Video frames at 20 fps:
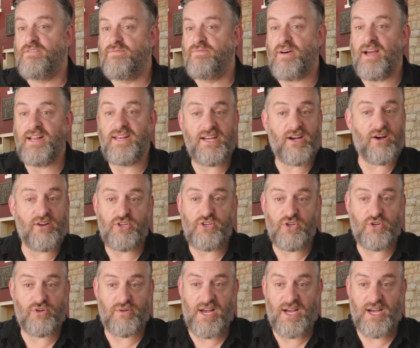Finding our new
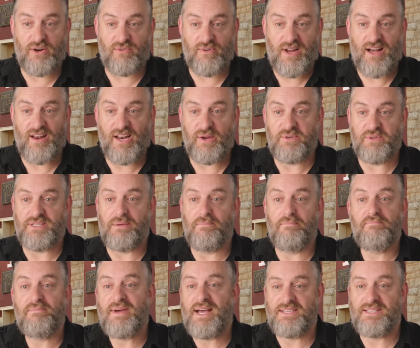Greg and Rowley was a
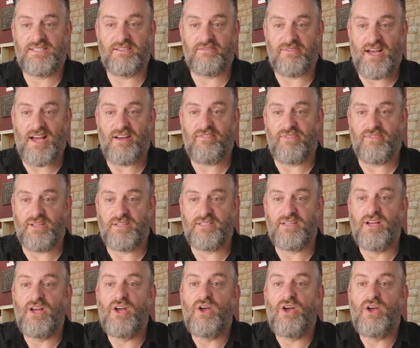massive effort.